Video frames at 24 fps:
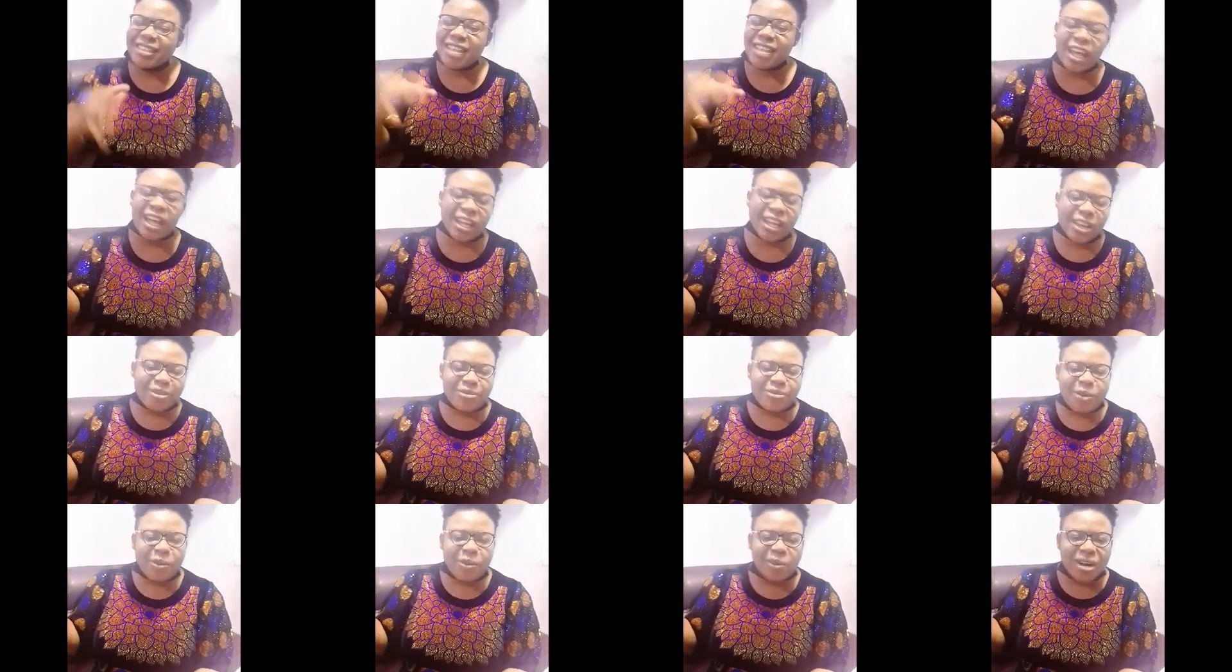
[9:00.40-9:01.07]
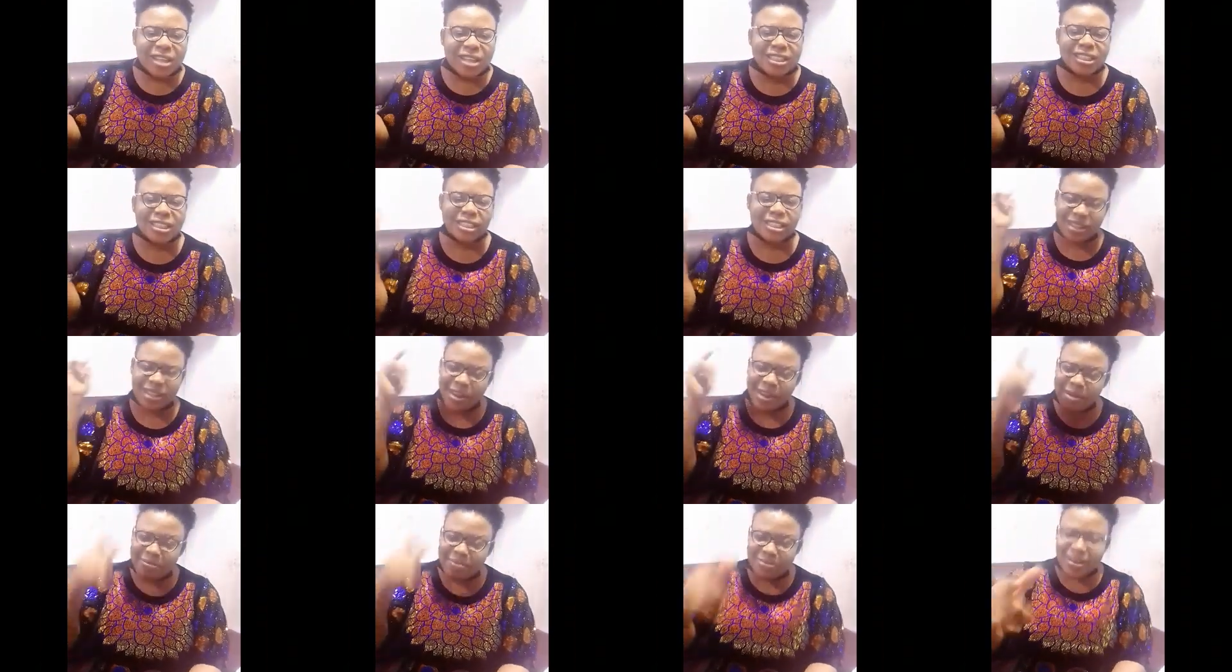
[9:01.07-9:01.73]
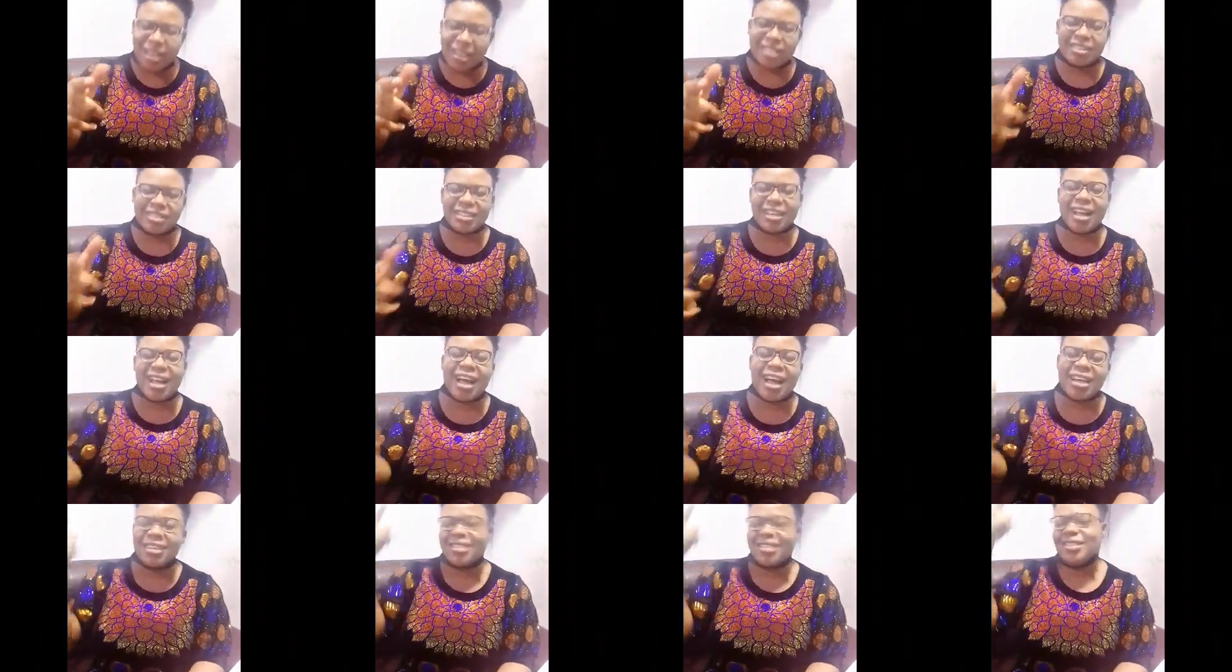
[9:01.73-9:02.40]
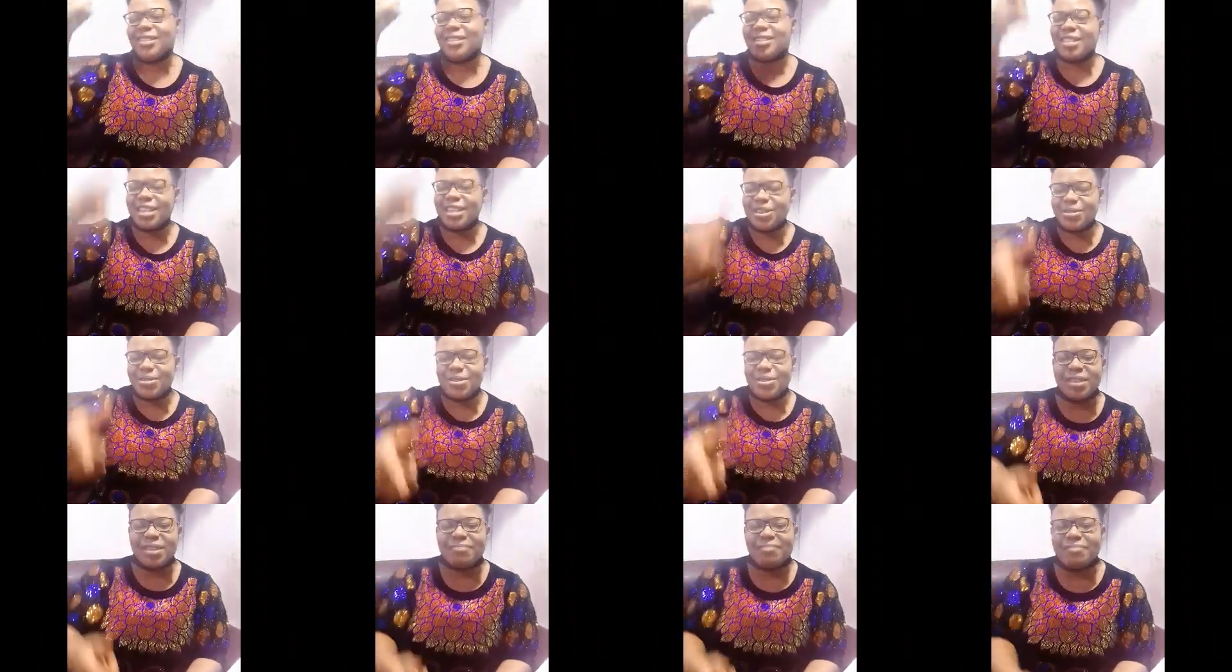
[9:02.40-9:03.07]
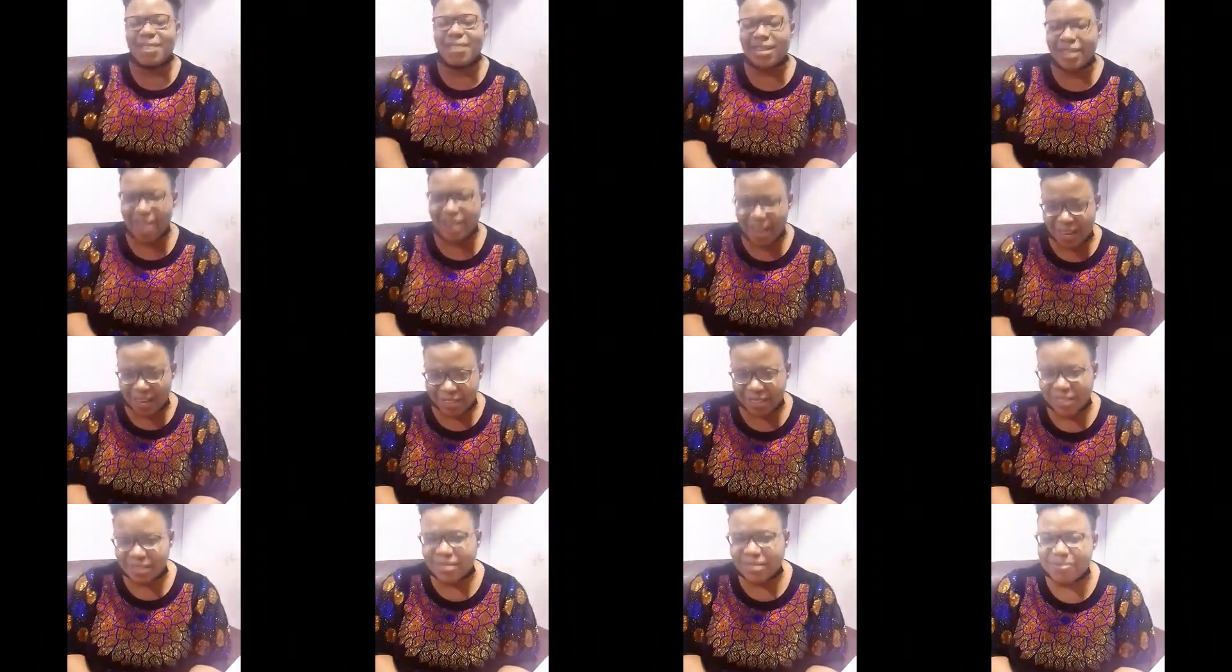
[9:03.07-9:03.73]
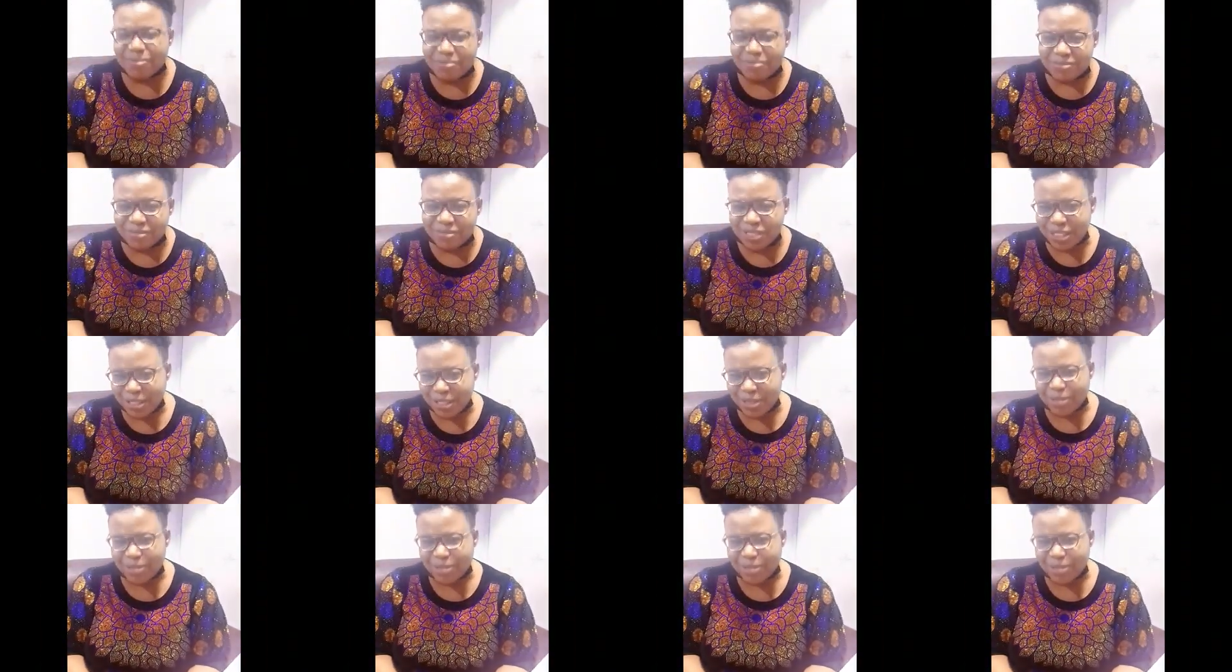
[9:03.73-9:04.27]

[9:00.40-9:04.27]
Thank you for watching. God bless you guys. See you in my next you